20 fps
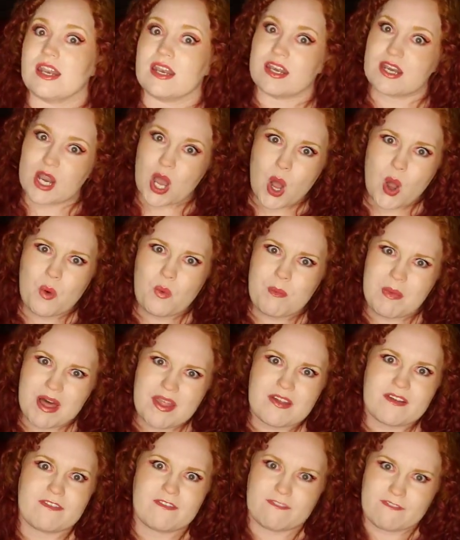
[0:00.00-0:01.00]
No,
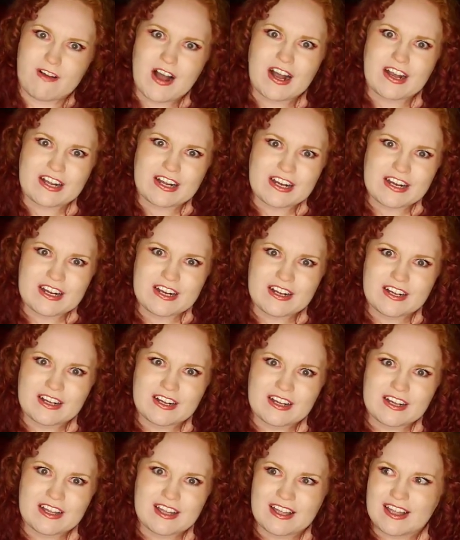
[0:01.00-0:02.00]
motherfucker.
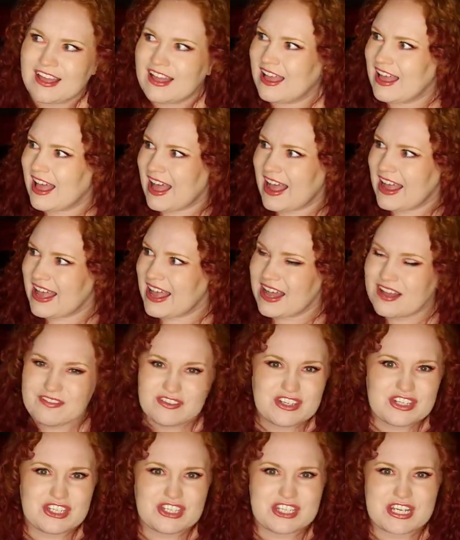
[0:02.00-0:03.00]
I have
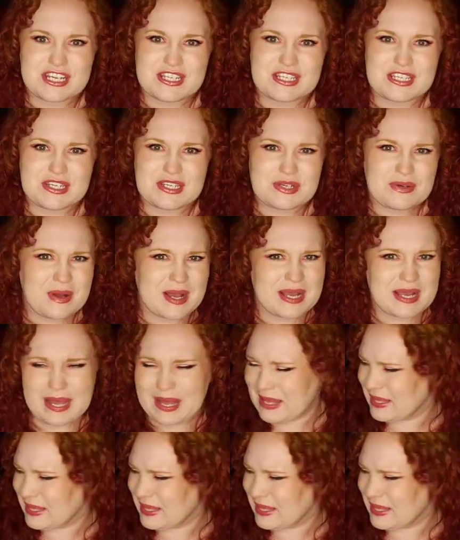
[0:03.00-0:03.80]
shit to do. I